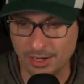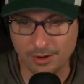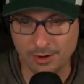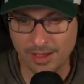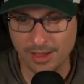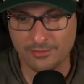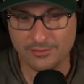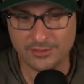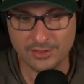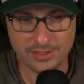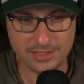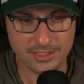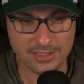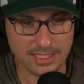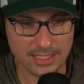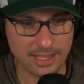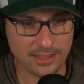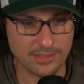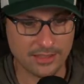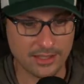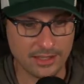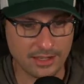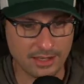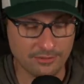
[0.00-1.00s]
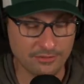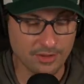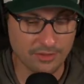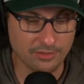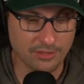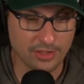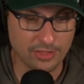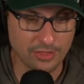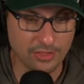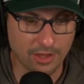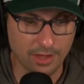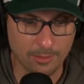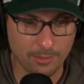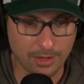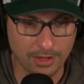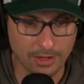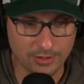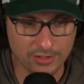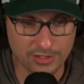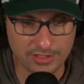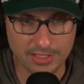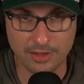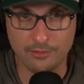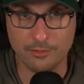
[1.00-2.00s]
I don't know. I have to decide that. I've definitely thought about
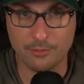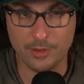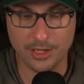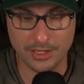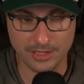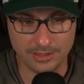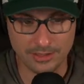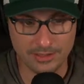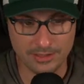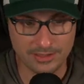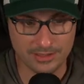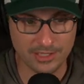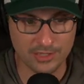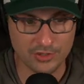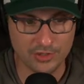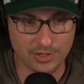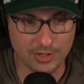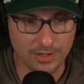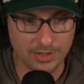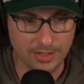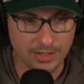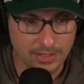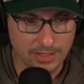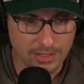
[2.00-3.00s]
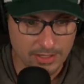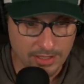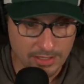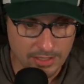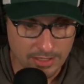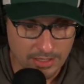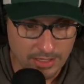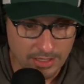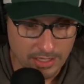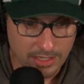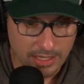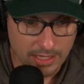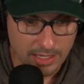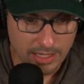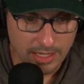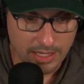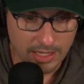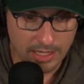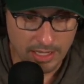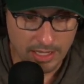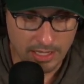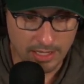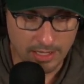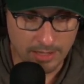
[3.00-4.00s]
it. Just haven't made a decision.
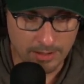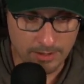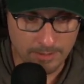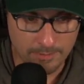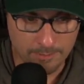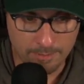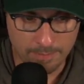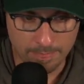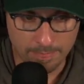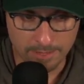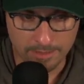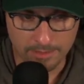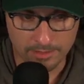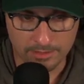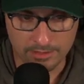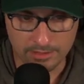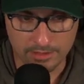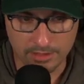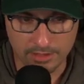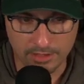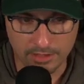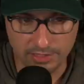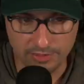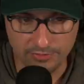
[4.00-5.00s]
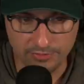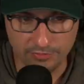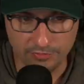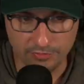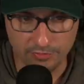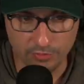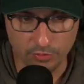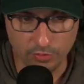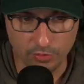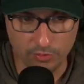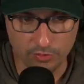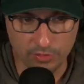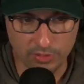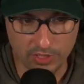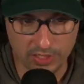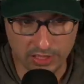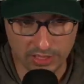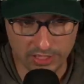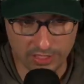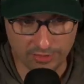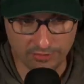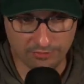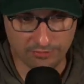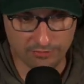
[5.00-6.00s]
Um, Cliff
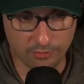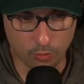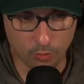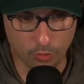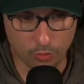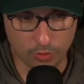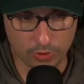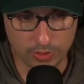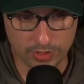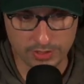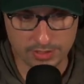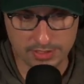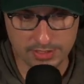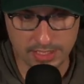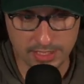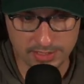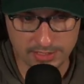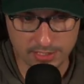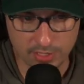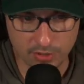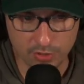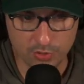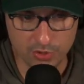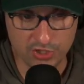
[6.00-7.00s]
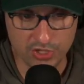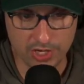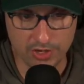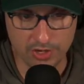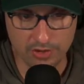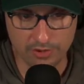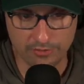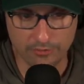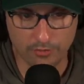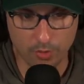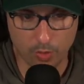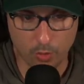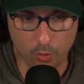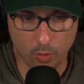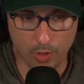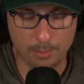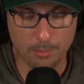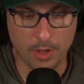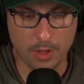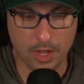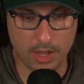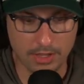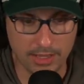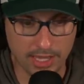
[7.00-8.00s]
Cliff Ord says, "Can you share info on
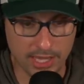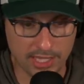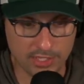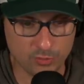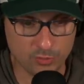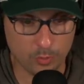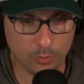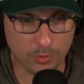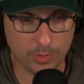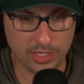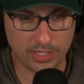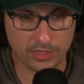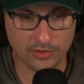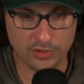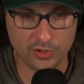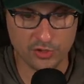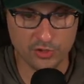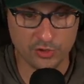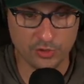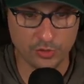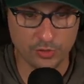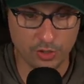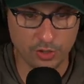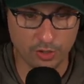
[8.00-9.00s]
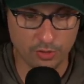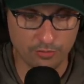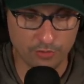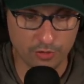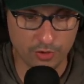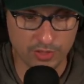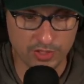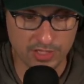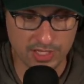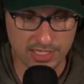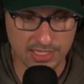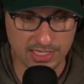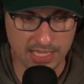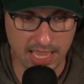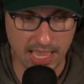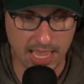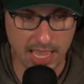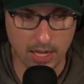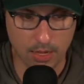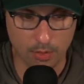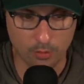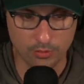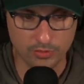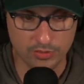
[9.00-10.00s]
what podcast will be in the studio versus
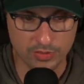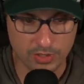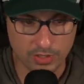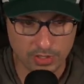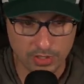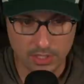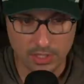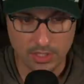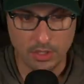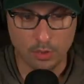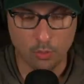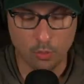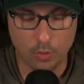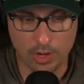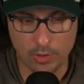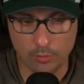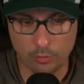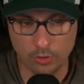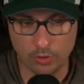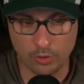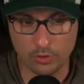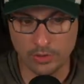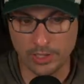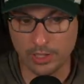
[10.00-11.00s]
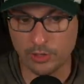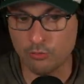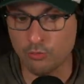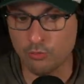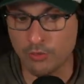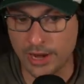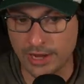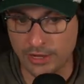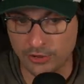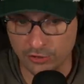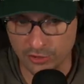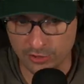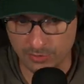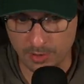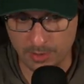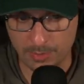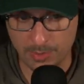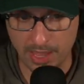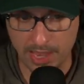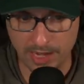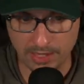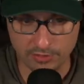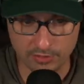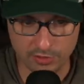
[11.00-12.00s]
out? When will like Raiders be
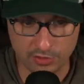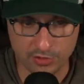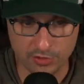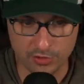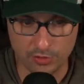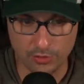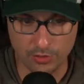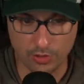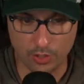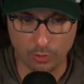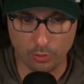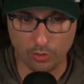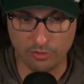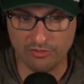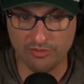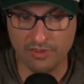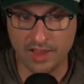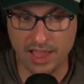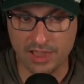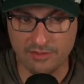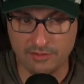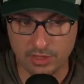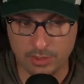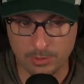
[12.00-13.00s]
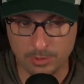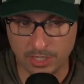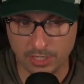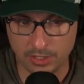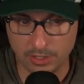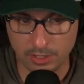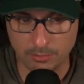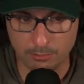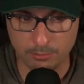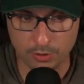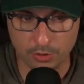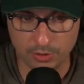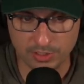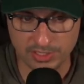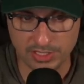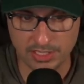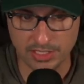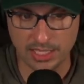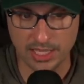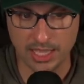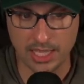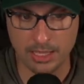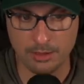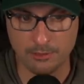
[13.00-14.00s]
back in the studio? Will 5e be an
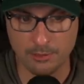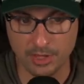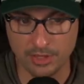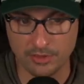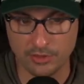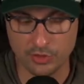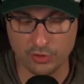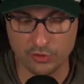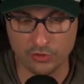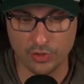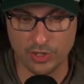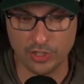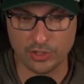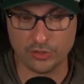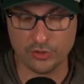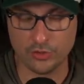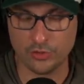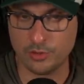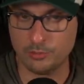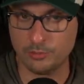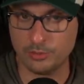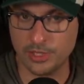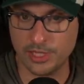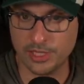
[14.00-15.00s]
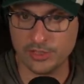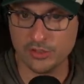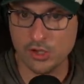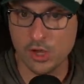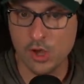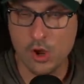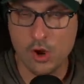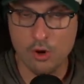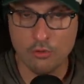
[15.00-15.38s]
in-person game? Get in the trunk, do it in blades.